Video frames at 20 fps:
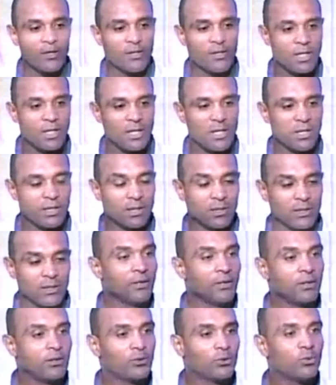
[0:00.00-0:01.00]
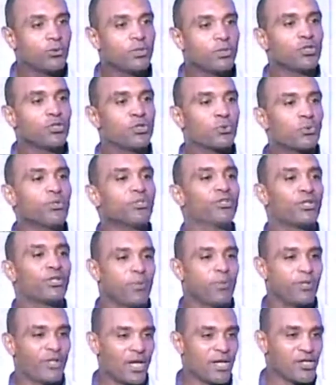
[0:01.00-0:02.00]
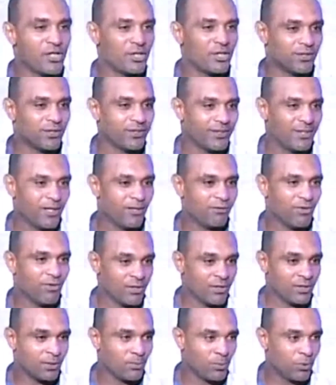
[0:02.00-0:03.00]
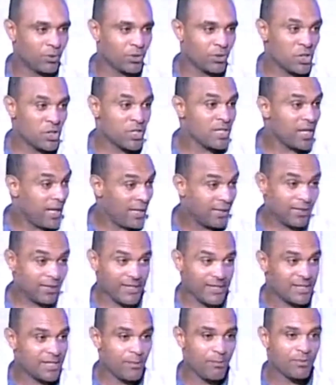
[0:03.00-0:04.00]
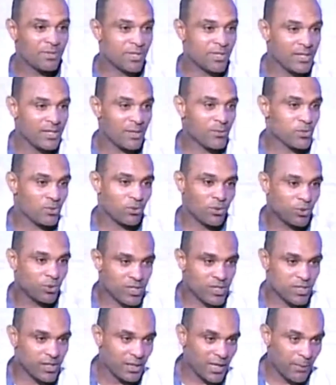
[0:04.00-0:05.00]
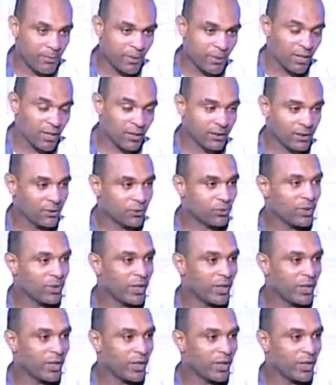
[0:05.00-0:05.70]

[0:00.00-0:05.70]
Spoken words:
they tend to destroy the reputation of other politicians, and the same story is still happening until today.